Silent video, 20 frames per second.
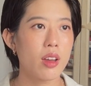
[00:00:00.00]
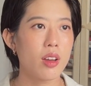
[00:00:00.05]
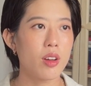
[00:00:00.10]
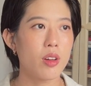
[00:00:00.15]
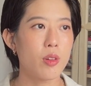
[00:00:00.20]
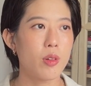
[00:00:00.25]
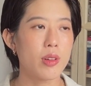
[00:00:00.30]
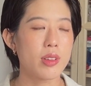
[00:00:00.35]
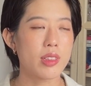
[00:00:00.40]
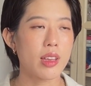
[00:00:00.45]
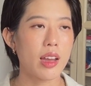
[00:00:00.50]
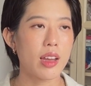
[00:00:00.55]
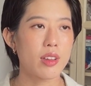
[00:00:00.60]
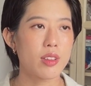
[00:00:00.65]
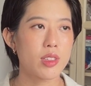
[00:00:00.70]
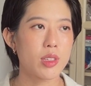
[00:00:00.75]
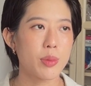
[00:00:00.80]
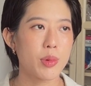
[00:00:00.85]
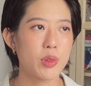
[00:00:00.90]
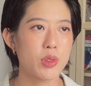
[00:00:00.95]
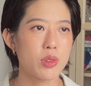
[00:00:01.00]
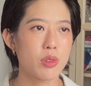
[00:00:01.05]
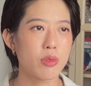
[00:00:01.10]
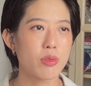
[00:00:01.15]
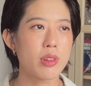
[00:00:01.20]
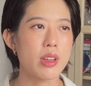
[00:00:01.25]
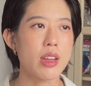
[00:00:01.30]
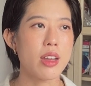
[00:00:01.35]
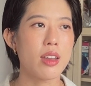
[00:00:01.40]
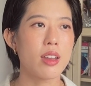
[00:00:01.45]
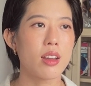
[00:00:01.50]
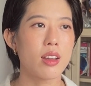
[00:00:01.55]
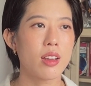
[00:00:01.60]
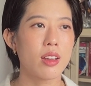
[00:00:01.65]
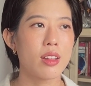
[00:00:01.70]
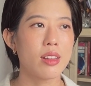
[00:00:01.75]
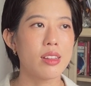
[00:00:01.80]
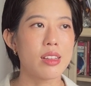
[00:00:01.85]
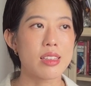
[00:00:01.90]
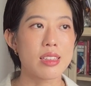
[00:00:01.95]
or was I supposed to read
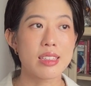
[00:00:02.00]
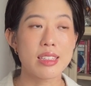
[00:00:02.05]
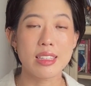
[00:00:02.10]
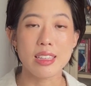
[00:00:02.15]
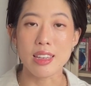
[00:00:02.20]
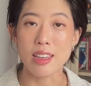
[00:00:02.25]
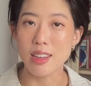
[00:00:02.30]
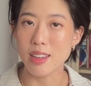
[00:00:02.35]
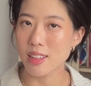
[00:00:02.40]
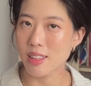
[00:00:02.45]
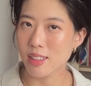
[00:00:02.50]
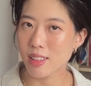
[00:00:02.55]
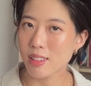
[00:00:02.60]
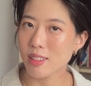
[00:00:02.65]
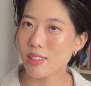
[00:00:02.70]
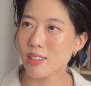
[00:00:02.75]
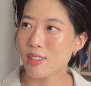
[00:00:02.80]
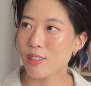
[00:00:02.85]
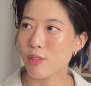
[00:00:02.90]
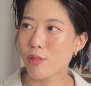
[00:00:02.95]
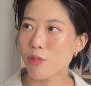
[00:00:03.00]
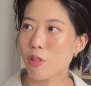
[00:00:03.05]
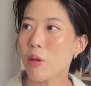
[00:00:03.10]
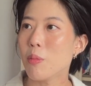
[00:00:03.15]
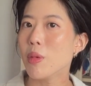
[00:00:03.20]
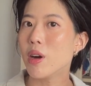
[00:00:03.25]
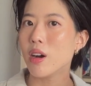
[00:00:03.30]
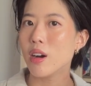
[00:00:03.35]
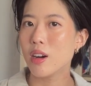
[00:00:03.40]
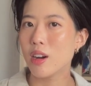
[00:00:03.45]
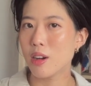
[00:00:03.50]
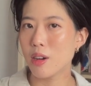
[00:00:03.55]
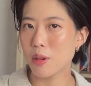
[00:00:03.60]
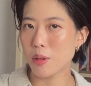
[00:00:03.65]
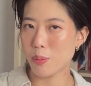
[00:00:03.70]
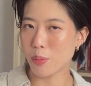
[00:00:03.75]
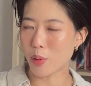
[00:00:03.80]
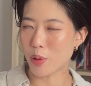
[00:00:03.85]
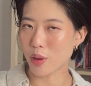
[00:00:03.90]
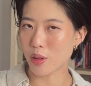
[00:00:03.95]
the scene from her
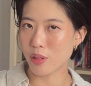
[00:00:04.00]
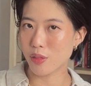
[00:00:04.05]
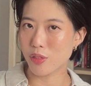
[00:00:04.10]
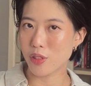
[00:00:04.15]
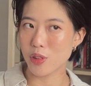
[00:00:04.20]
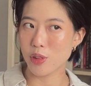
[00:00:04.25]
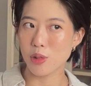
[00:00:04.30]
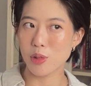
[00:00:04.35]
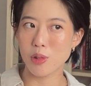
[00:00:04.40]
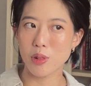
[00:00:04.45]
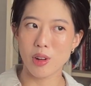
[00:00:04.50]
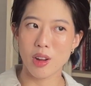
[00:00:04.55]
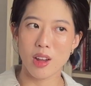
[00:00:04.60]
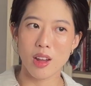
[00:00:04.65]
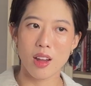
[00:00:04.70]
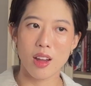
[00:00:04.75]
point of view?